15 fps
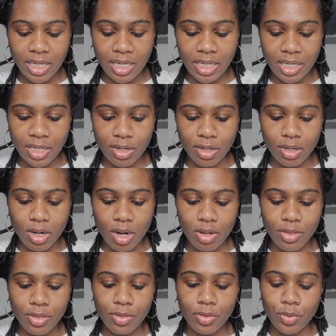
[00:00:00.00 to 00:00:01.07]
here
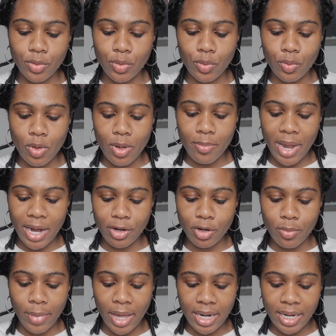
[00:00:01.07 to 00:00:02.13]
through
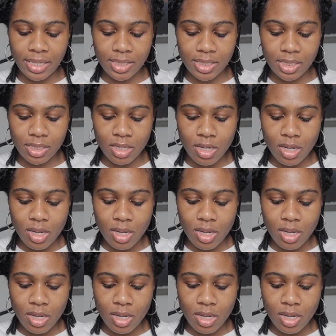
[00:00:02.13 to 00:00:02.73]
Micromedics.